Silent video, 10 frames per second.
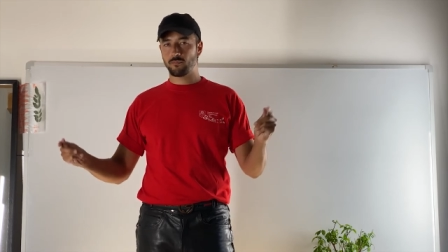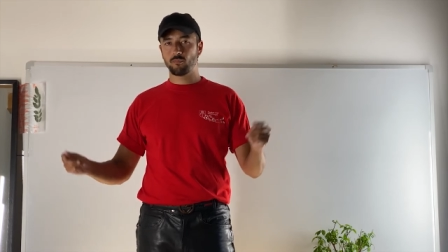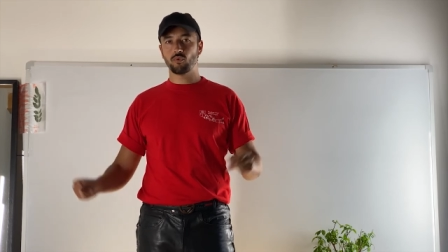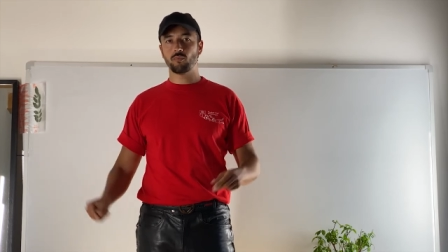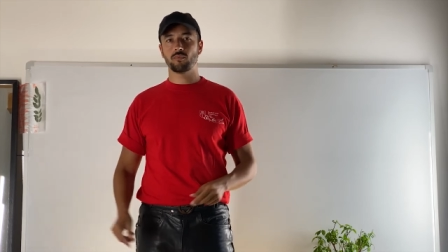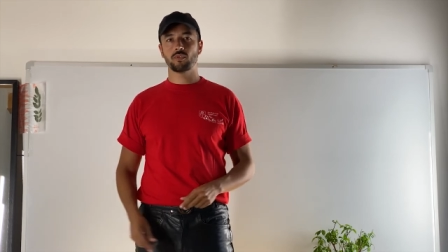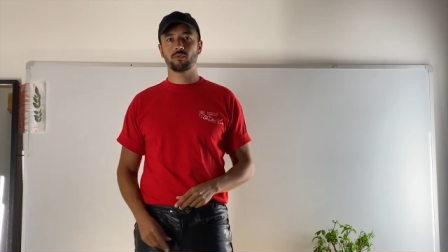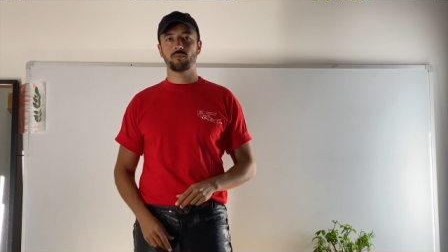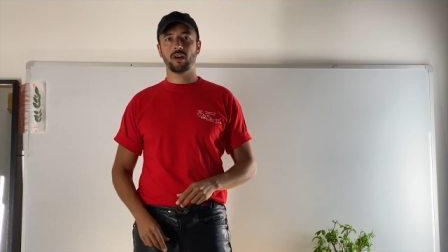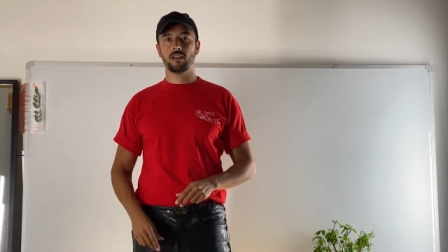boom,
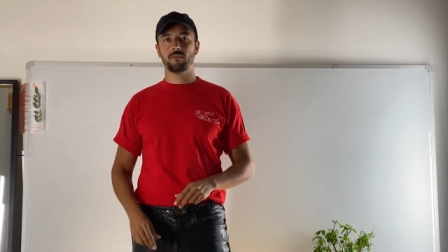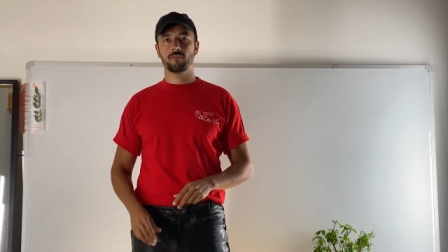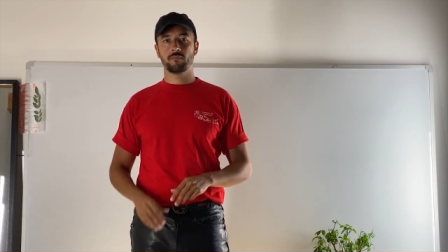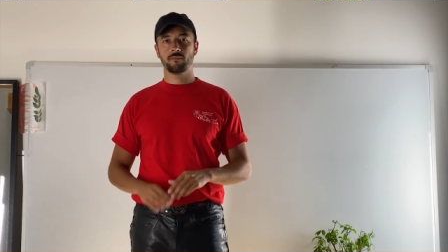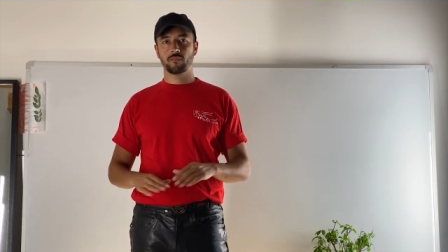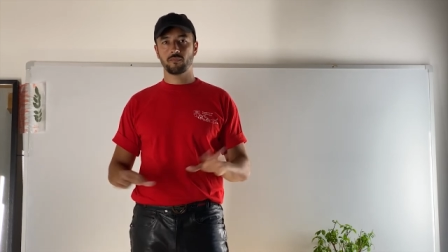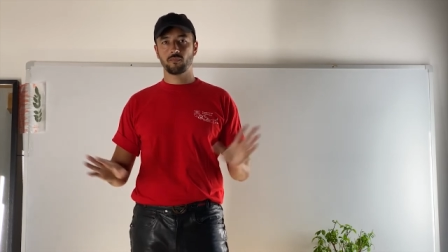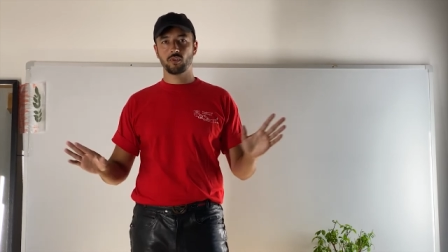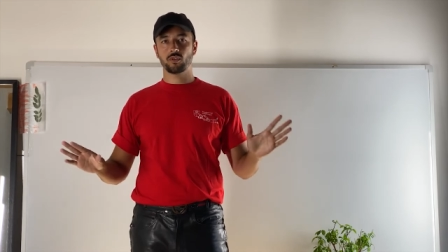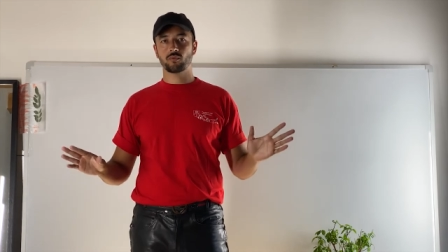goodbye
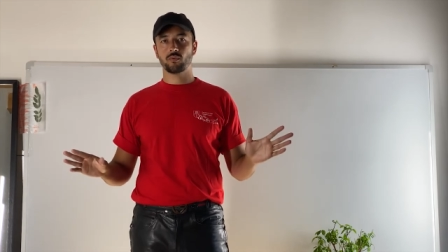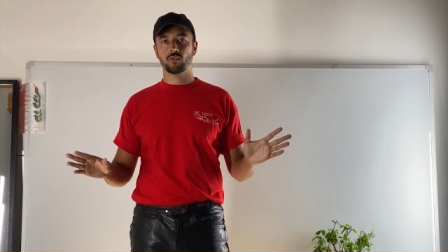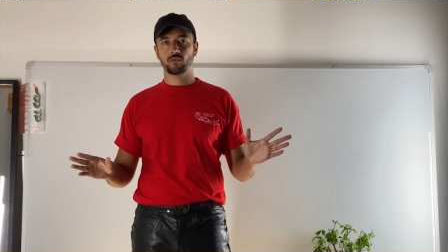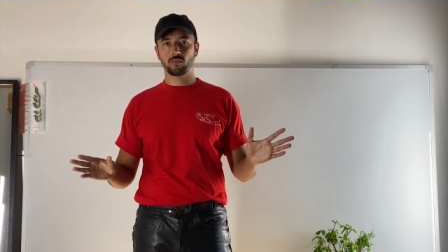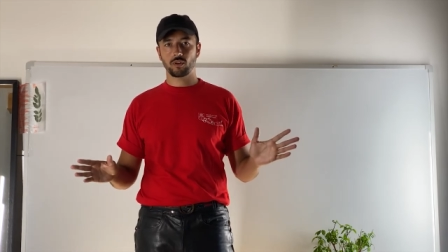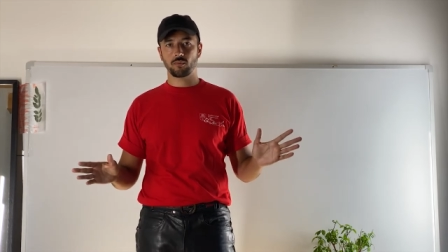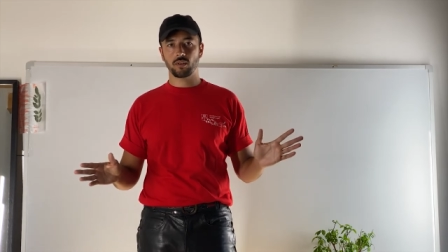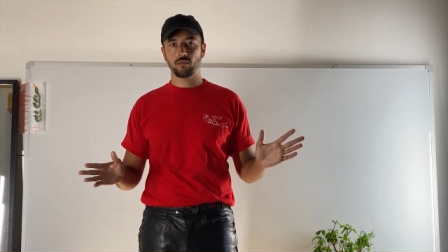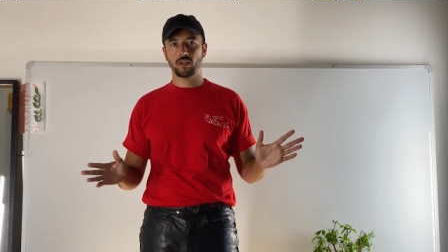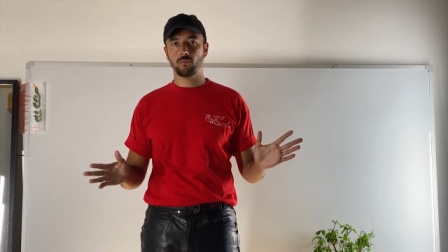we don't want to work
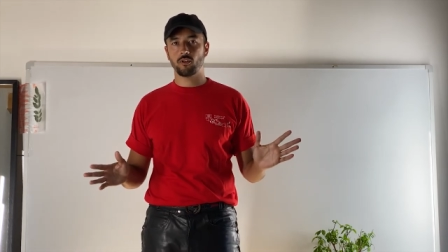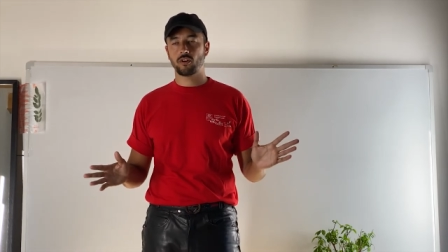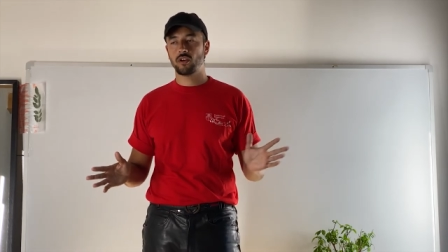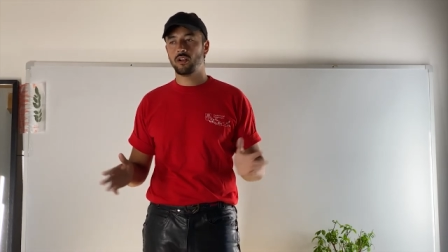with you anymore.